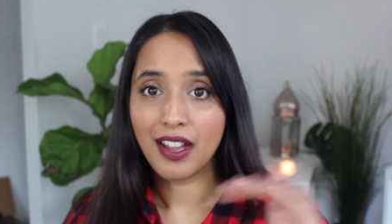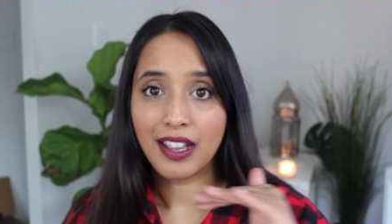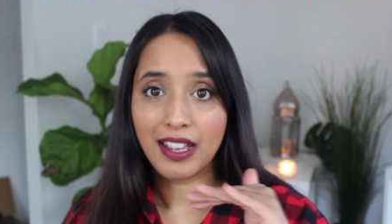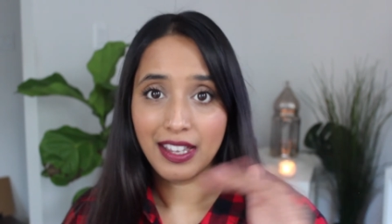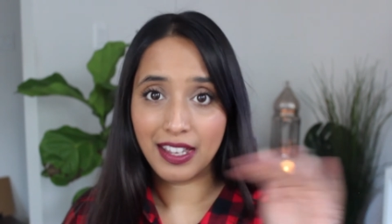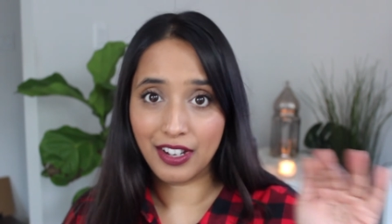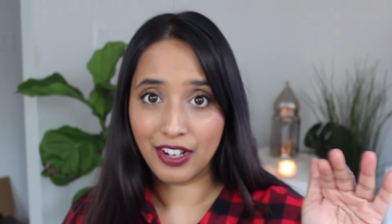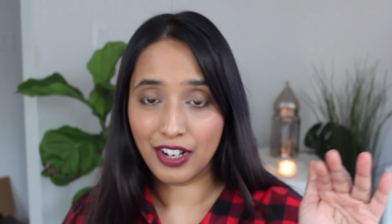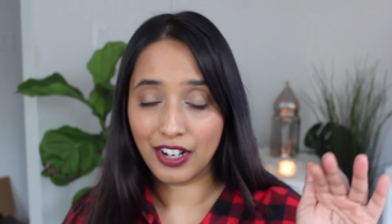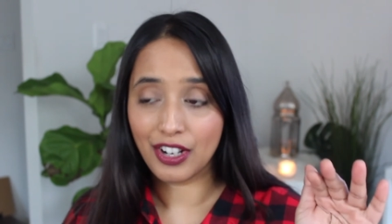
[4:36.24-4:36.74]

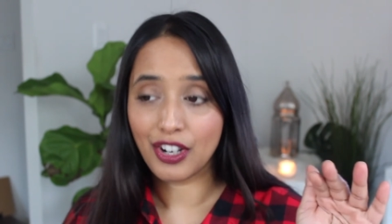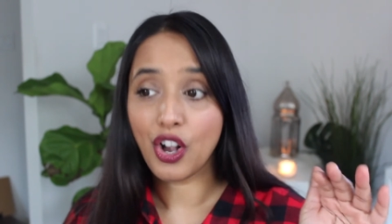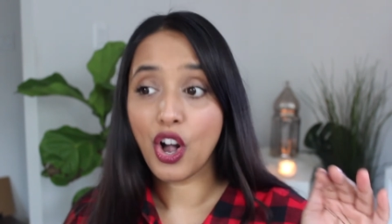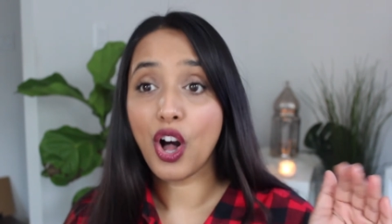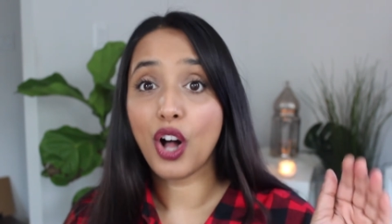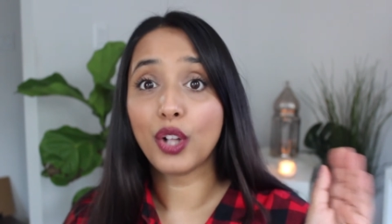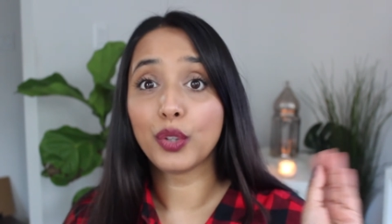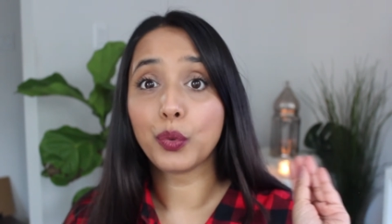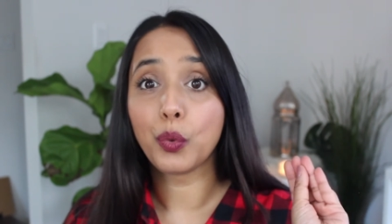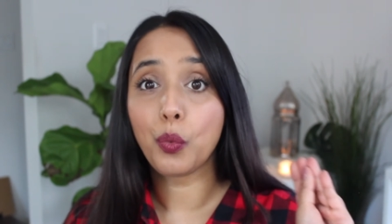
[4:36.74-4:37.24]
here
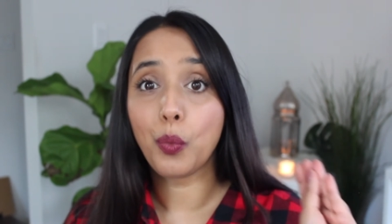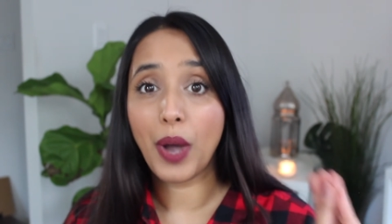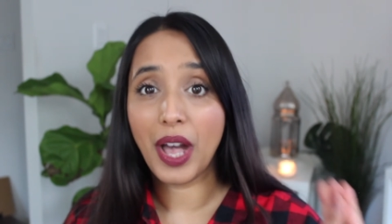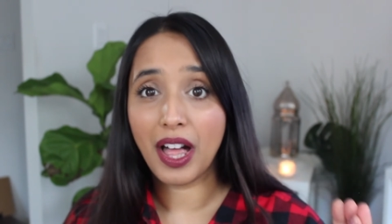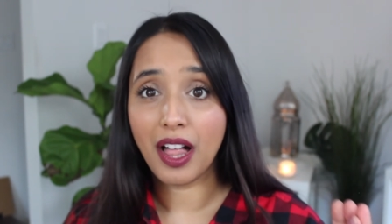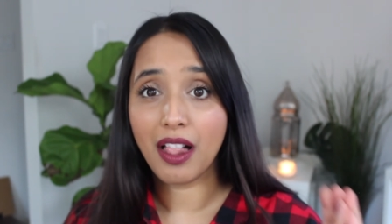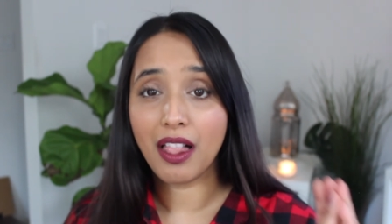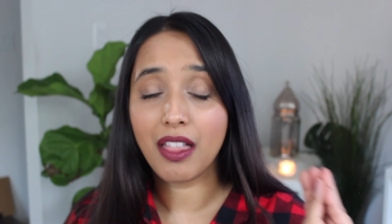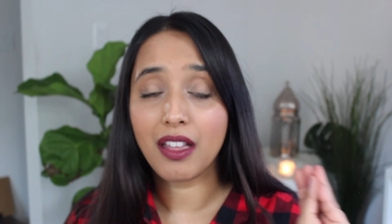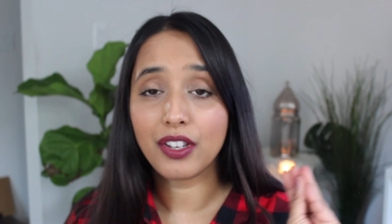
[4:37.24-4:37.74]
called
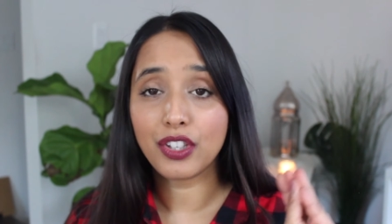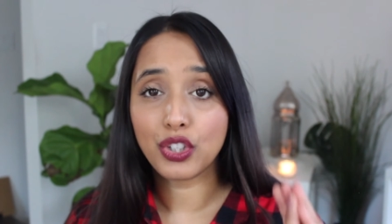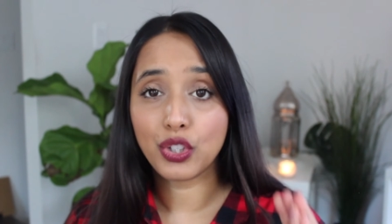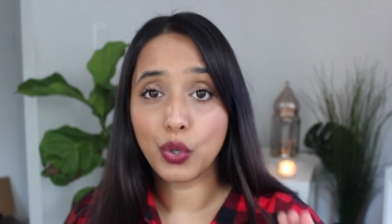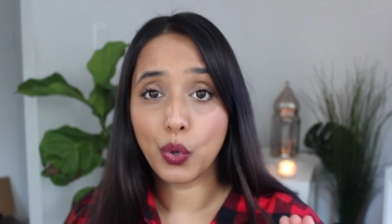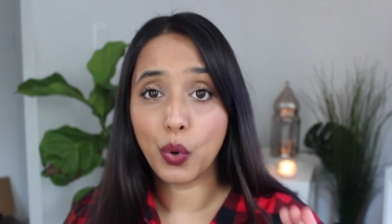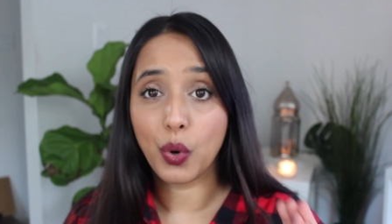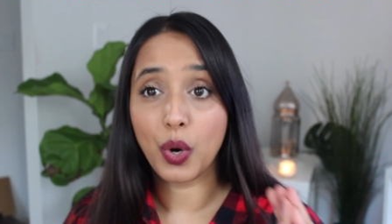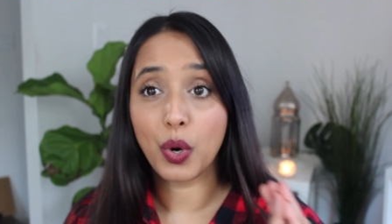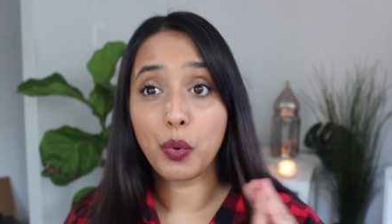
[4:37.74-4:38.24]
Well
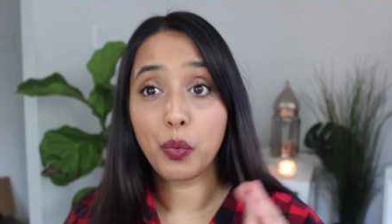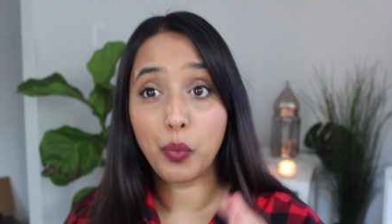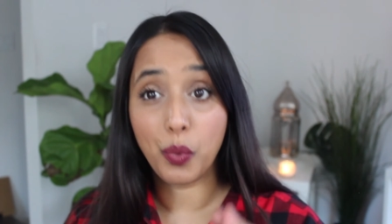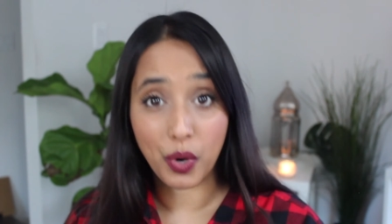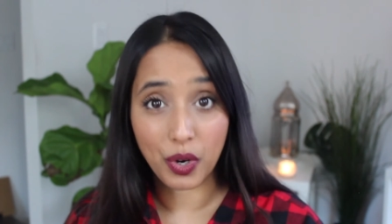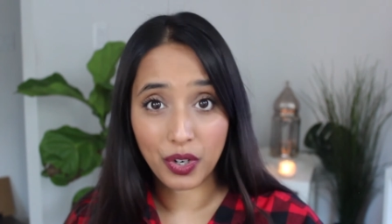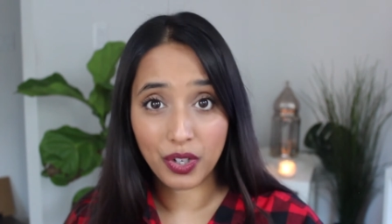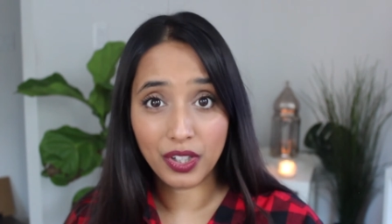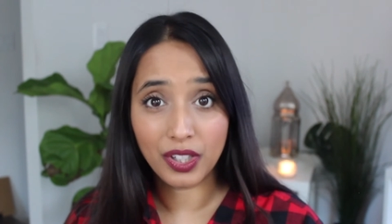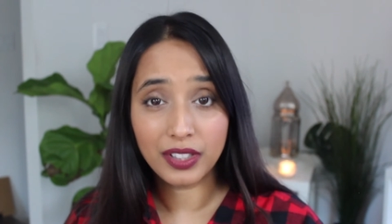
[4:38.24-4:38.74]
Your
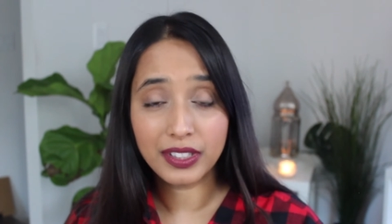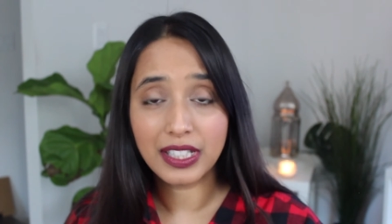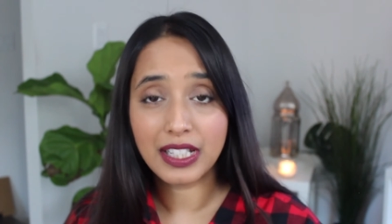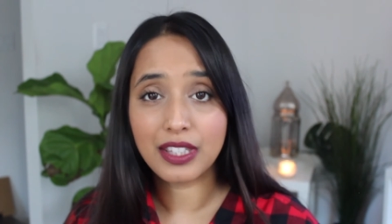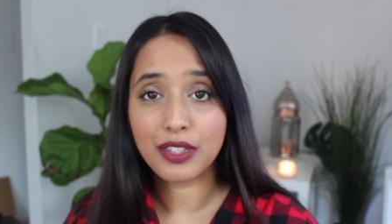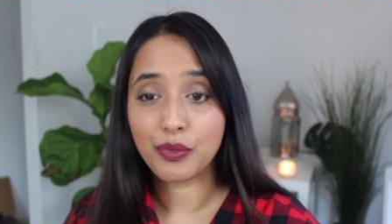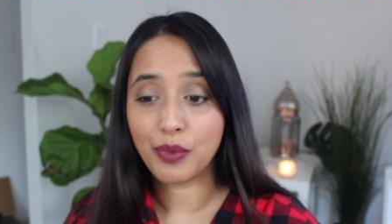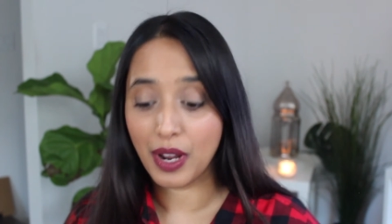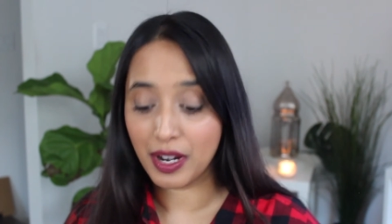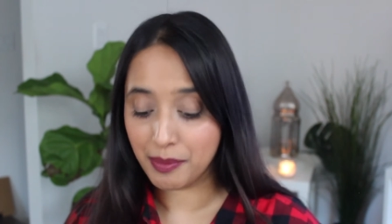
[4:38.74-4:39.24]
World.
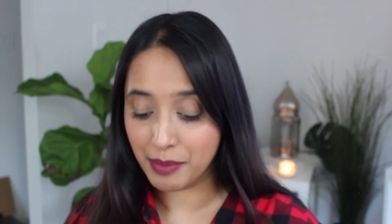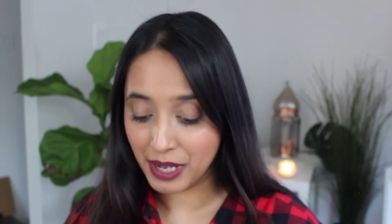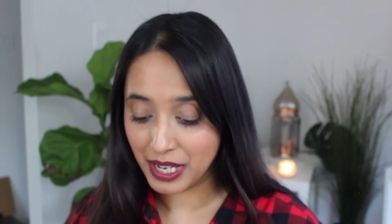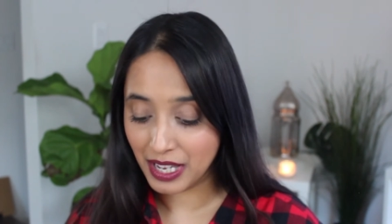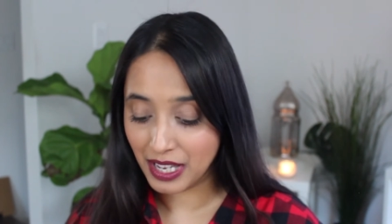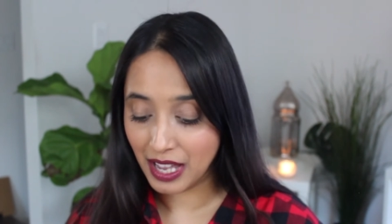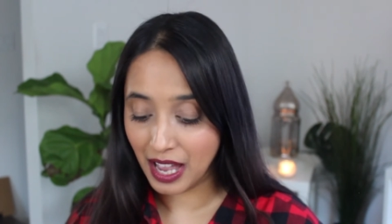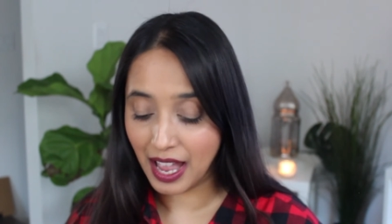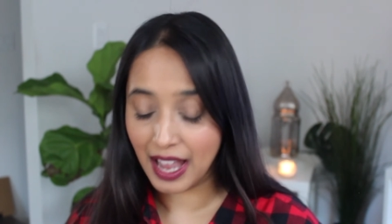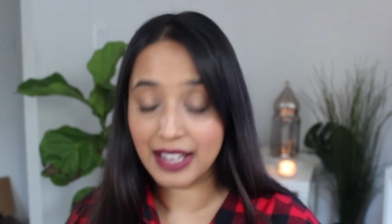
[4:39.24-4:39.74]
It's run by
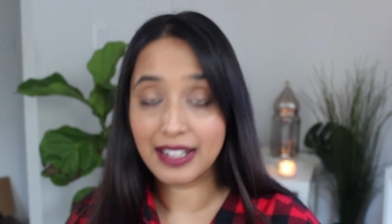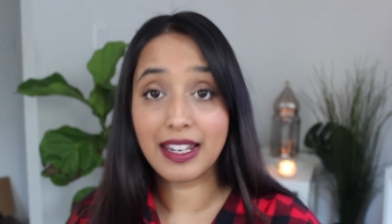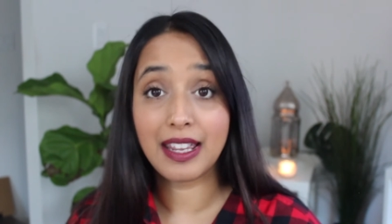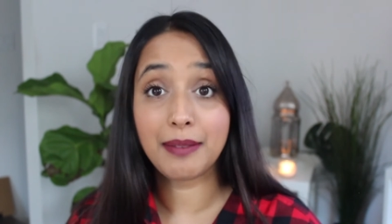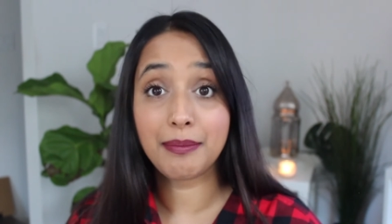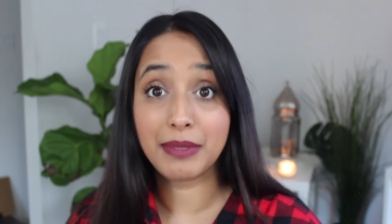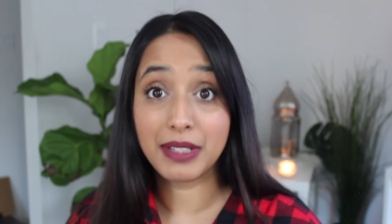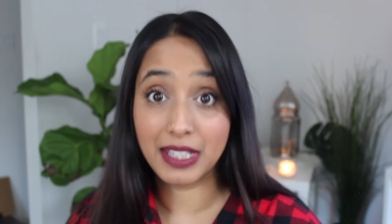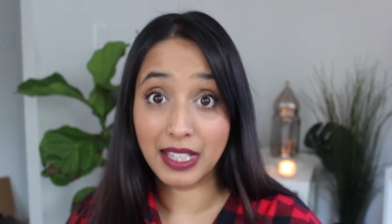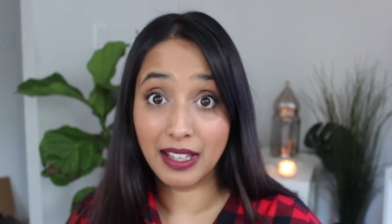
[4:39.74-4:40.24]
a guy
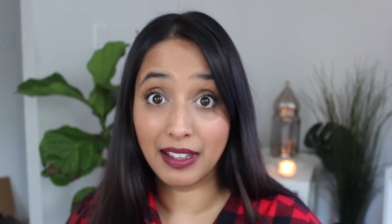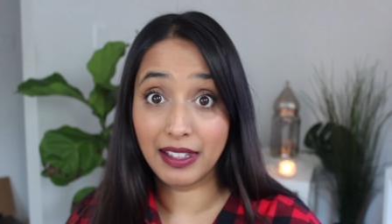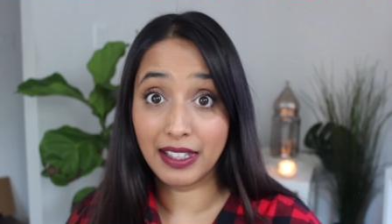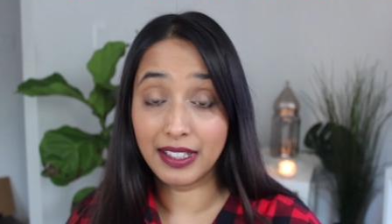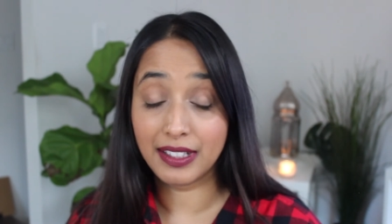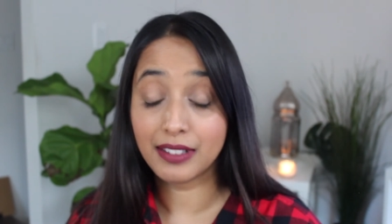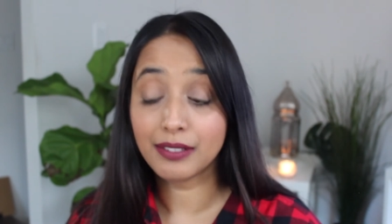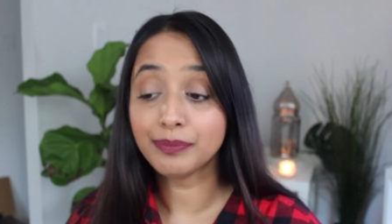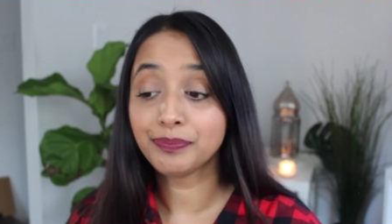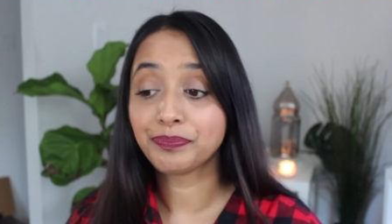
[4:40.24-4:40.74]
named
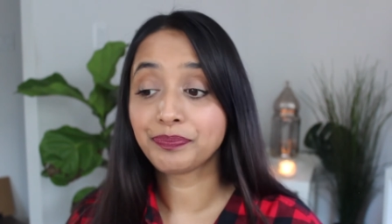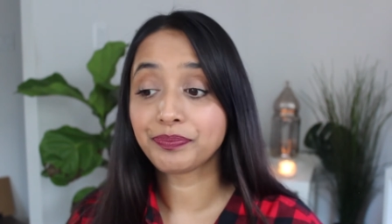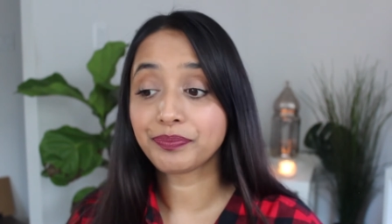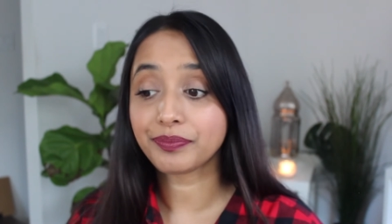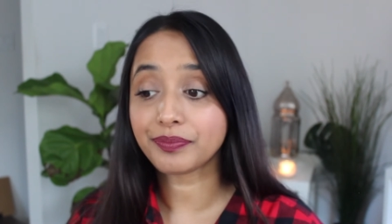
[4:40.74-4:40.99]
Dylan.